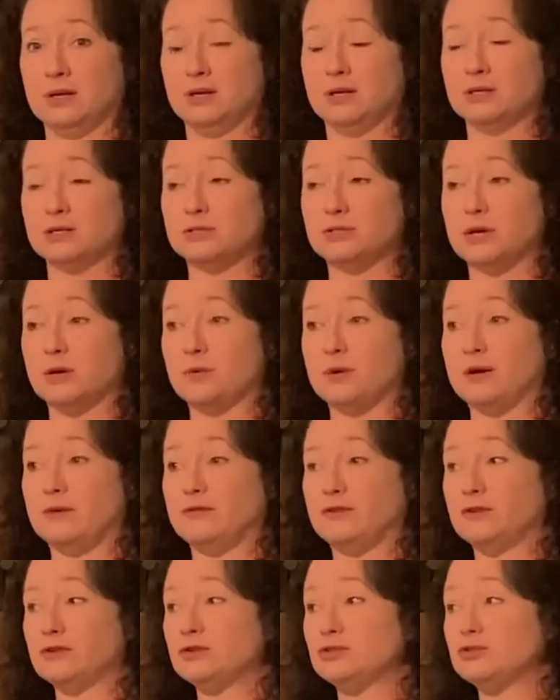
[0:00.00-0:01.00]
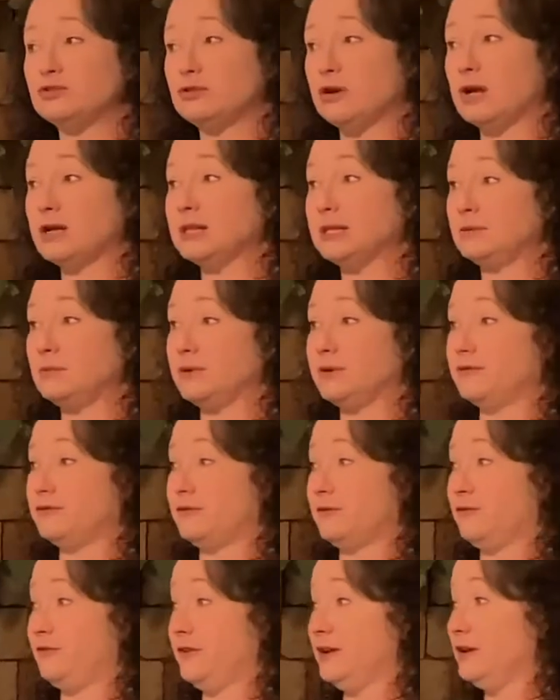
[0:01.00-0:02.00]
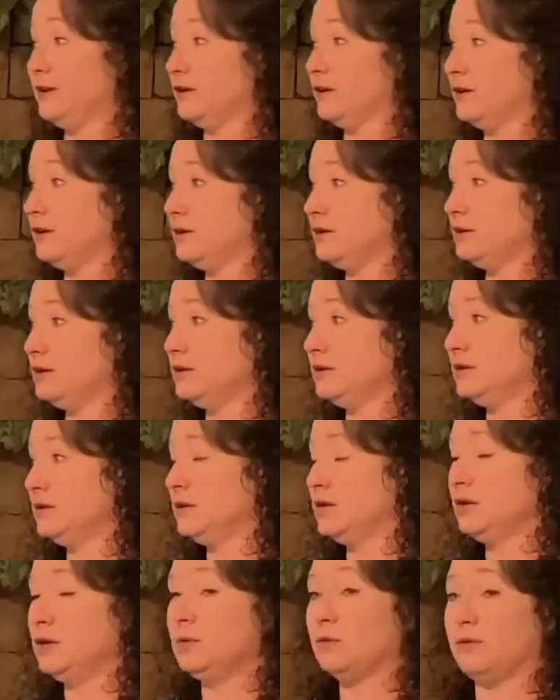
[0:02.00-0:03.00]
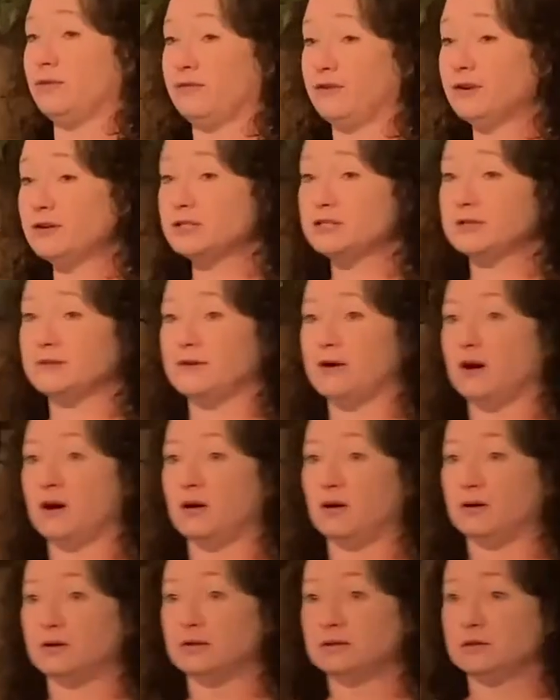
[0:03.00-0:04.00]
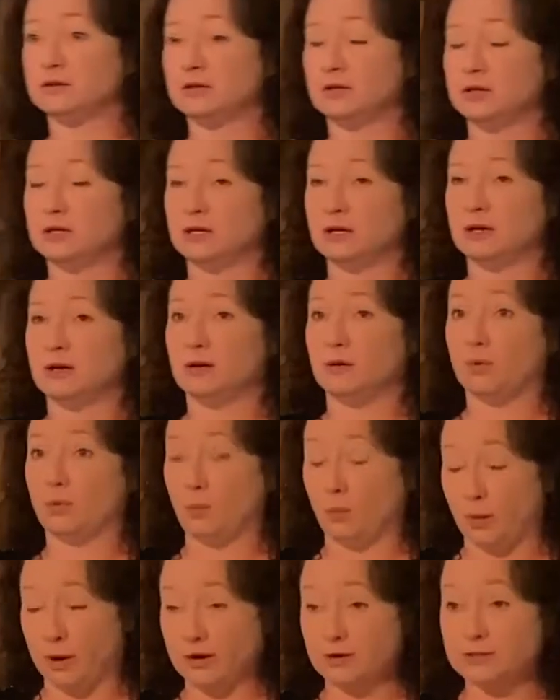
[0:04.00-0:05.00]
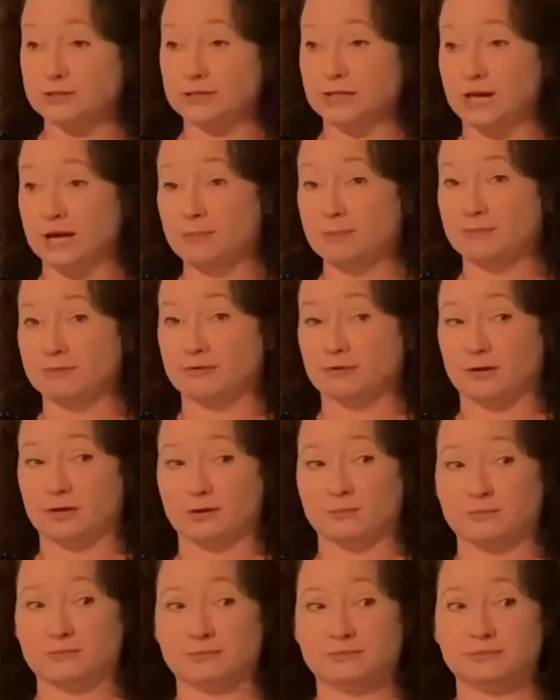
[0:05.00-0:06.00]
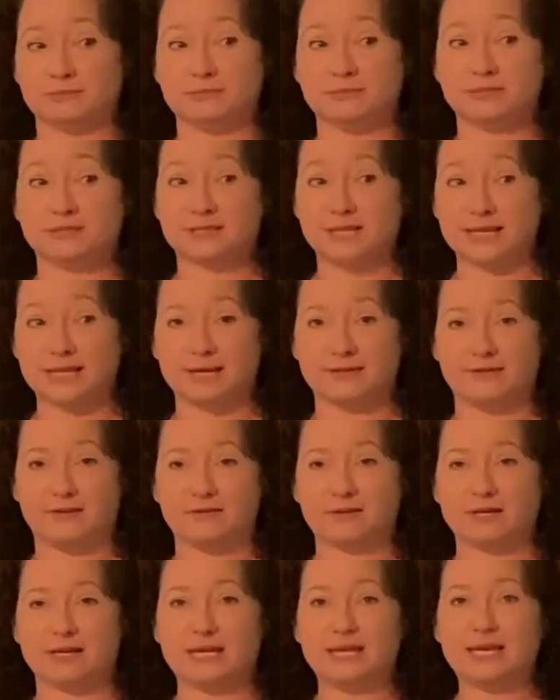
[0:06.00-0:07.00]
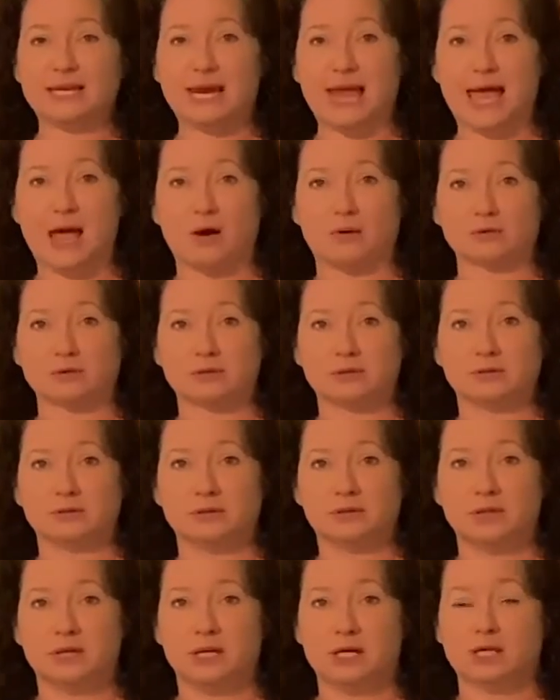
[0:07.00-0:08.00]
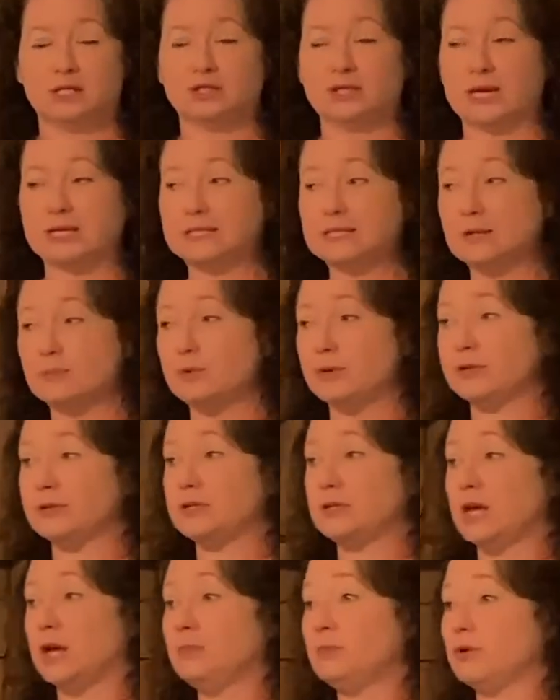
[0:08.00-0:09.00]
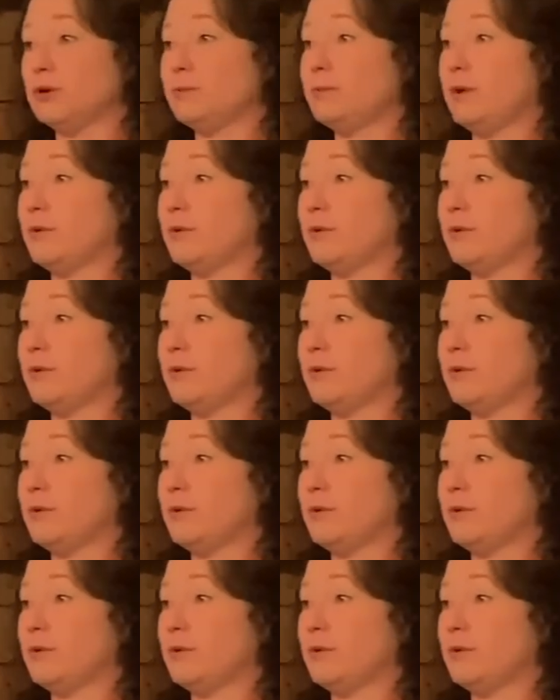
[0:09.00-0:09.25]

So if you're struggling with fear, well, first of all, where's it coming from? Second of all, get it out. And Jason will put the number up